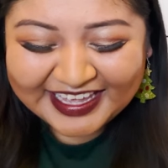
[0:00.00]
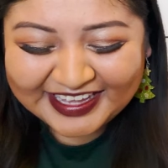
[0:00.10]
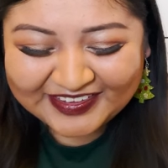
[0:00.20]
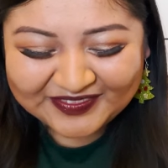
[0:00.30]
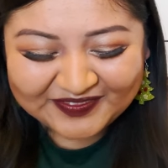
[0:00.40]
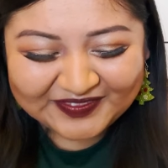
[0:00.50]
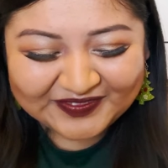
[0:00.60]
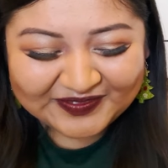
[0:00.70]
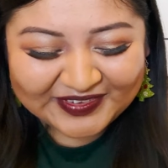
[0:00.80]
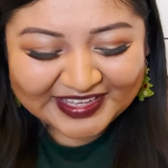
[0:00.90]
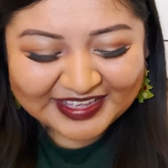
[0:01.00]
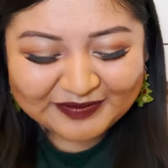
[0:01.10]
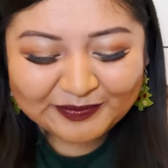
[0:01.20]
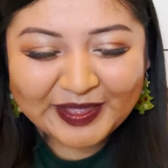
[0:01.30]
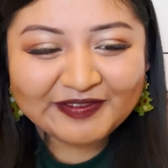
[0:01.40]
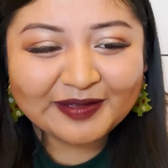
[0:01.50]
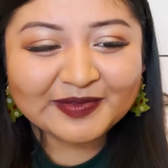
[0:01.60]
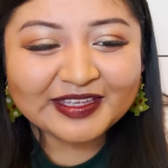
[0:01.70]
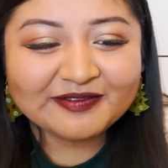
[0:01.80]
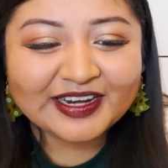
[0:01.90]
um, but my
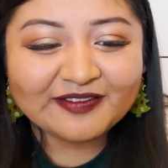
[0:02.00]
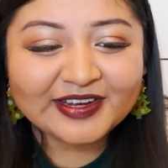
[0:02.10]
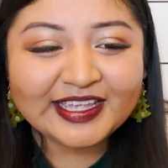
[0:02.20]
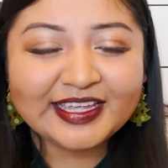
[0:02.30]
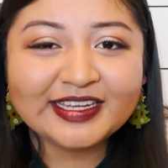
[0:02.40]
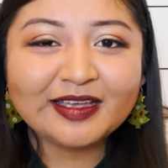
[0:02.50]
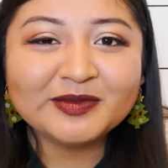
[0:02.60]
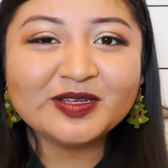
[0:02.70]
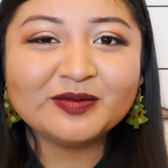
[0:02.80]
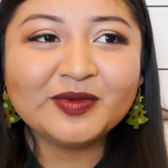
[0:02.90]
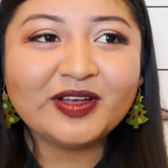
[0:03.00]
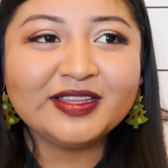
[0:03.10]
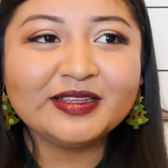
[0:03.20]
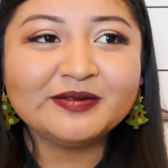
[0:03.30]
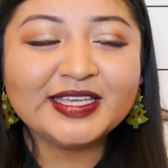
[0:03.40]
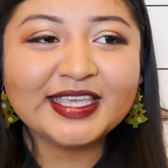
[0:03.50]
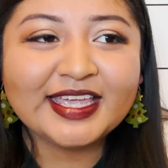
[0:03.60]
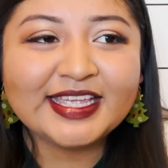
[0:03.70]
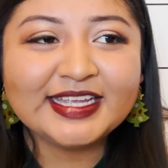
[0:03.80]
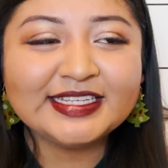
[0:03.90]
family, whenever he comes home on the
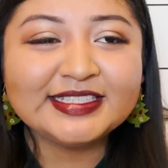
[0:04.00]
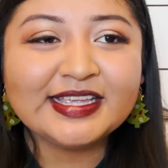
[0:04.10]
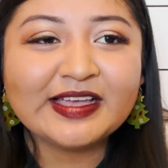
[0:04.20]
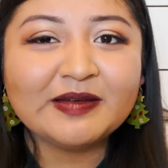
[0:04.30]
weekends,